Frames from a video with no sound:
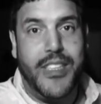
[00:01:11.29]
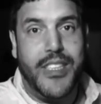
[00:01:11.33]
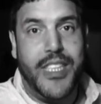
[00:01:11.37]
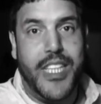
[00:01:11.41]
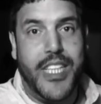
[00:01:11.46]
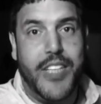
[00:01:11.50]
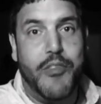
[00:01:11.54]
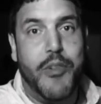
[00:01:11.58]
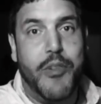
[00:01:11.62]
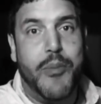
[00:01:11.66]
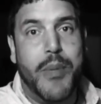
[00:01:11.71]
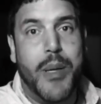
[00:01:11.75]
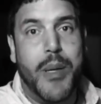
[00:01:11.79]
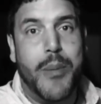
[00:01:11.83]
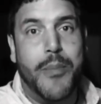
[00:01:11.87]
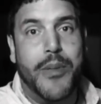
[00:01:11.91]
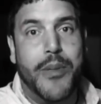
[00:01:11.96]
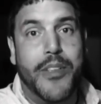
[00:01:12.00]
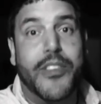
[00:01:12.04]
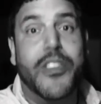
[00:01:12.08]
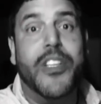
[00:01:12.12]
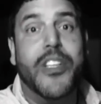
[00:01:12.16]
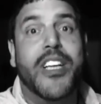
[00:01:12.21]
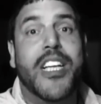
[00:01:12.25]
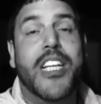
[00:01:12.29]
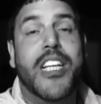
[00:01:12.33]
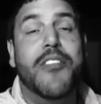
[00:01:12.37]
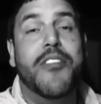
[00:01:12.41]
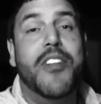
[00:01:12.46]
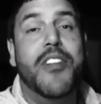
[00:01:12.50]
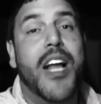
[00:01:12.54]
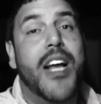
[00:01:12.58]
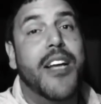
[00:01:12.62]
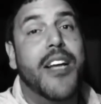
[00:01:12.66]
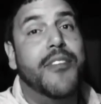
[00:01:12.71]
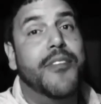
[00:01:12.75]
And remember to live
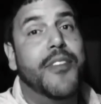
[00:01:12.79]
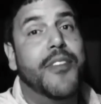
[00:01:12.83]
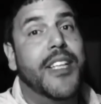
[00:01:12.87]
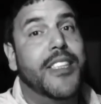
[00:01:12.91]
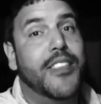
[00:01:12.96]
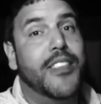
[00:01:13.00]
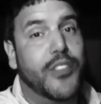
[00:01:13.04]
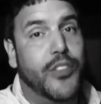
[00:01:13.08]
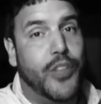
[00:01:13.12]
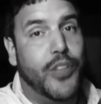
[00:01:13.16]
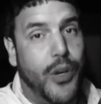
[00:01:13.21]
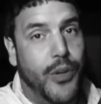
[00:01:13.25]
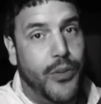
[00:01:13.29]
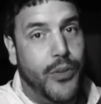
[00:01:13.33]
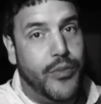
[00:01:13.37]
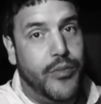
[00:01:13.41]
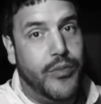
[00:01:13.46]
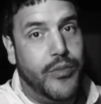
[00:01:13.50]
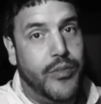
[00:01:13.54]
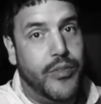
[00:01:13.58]
life and don't